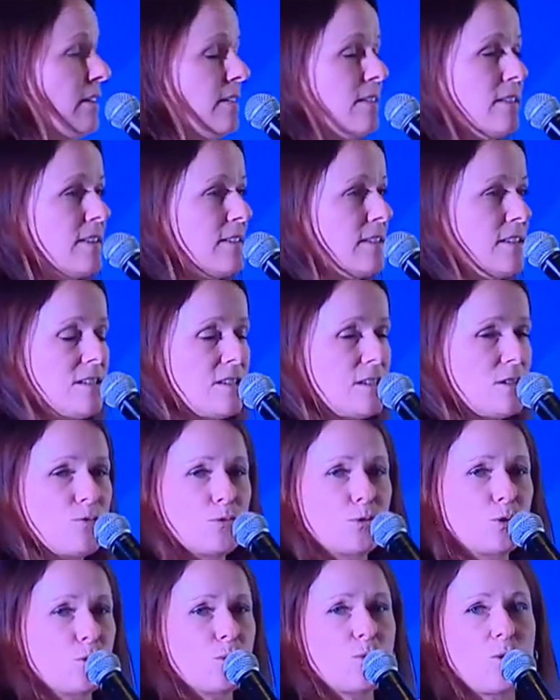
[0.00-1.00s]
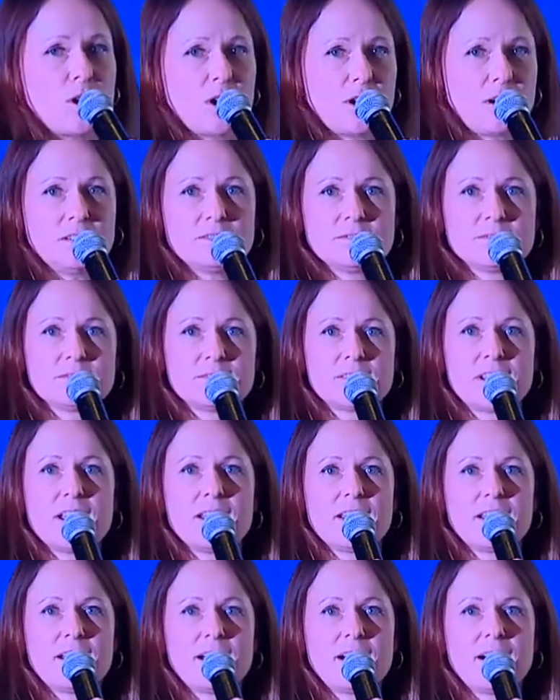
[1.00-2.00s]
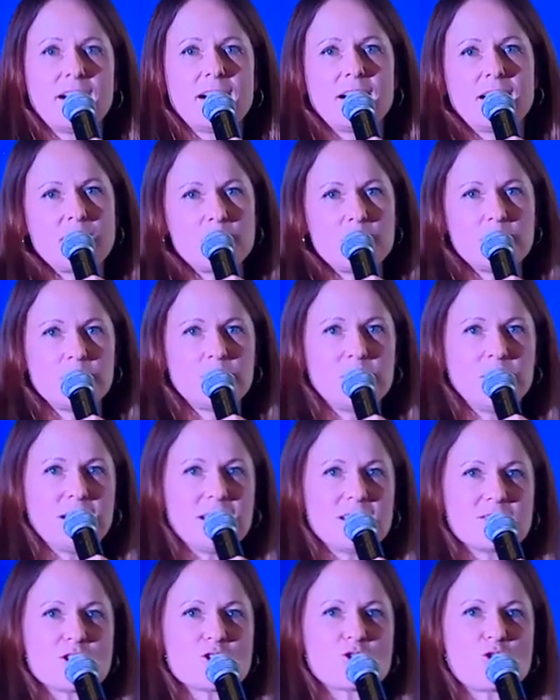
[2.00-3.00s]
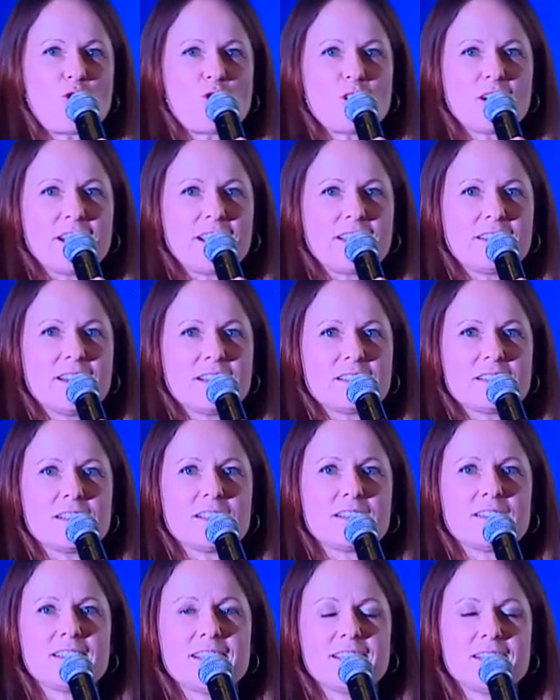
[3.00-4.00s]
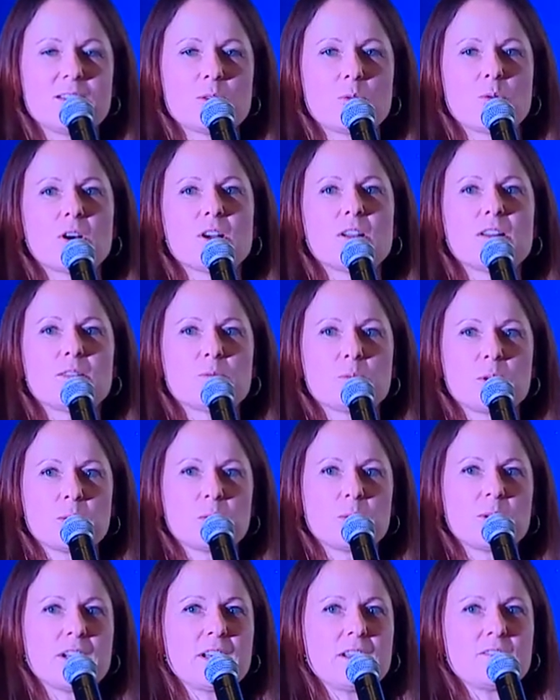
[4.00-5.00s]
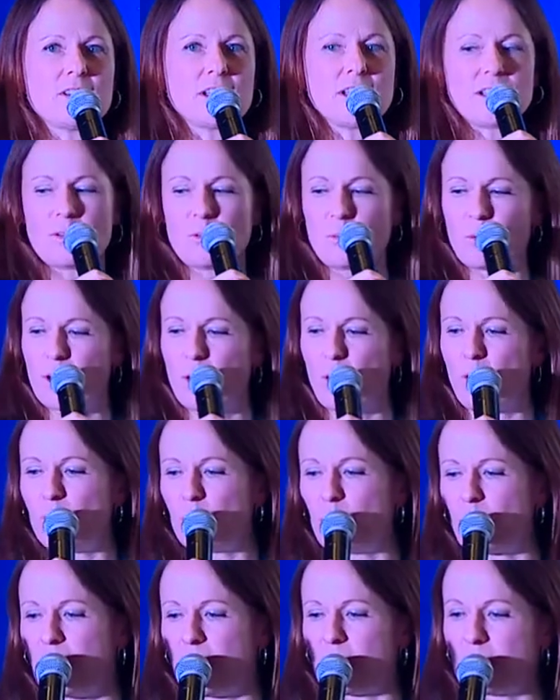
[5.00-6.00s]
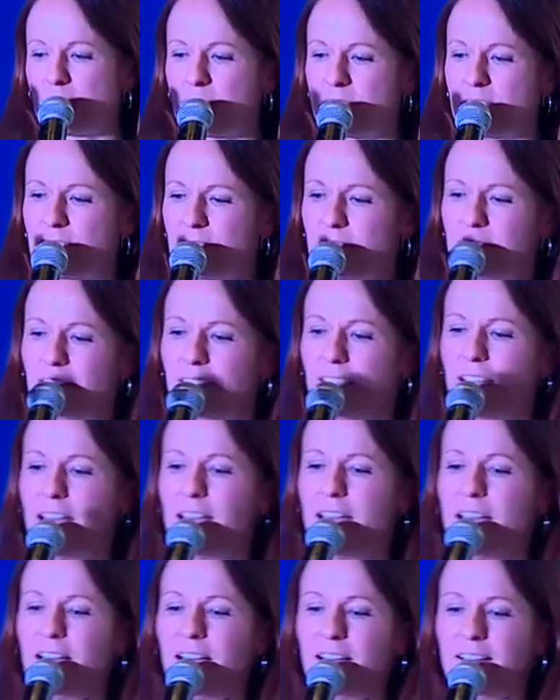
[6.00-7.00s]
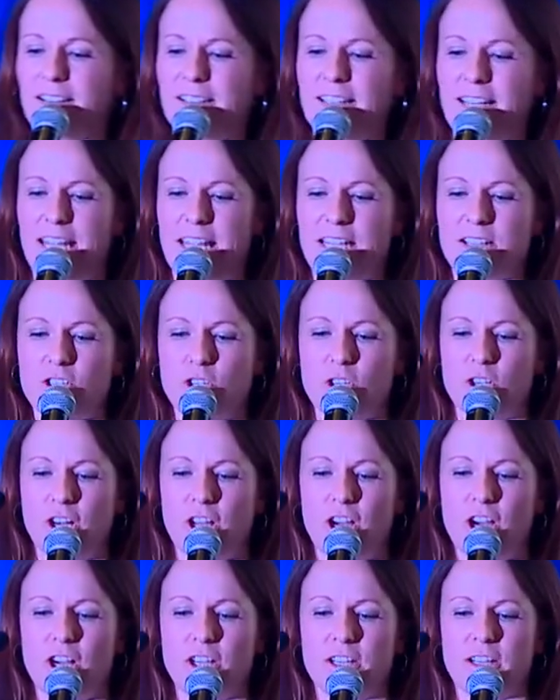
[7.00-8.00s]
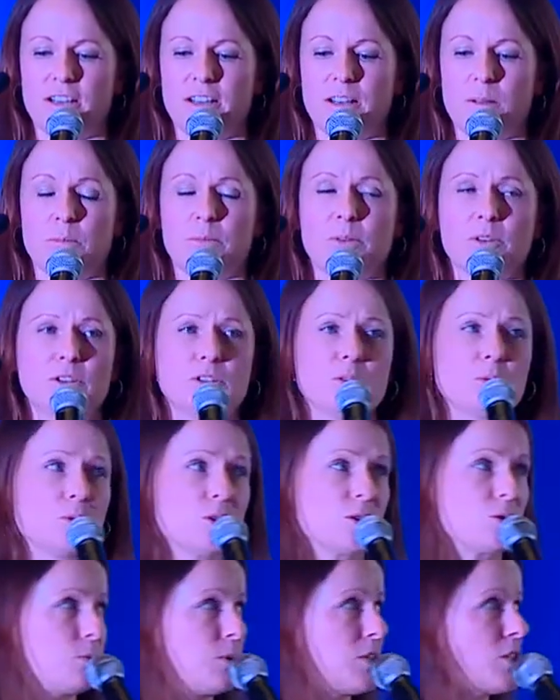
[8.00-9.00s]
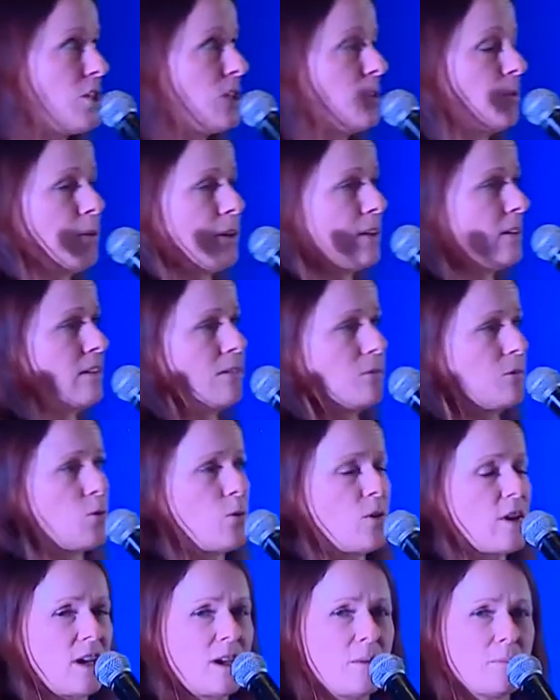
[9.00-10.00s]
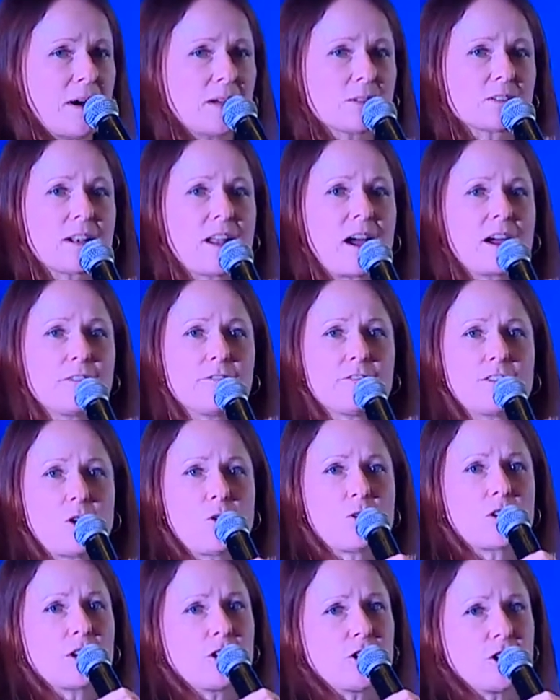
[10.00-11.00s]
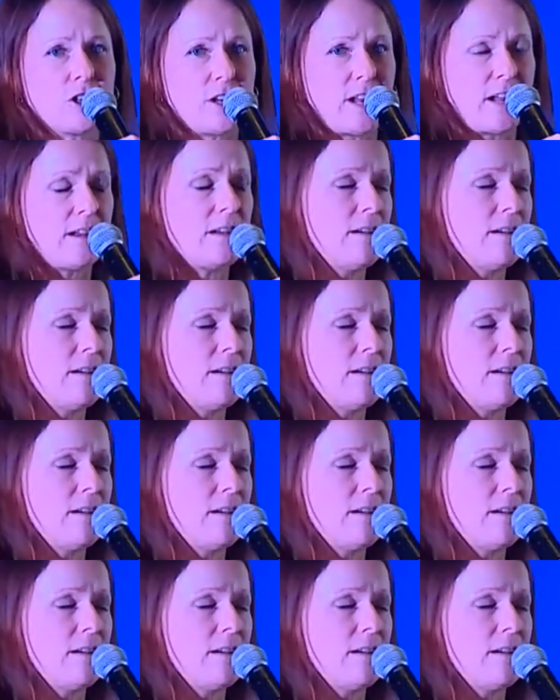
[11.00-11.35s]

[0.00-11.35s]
This is for all. I believe strongly that in the world where we're living, we always need to learn and improve what we do, talking about lifelong learning.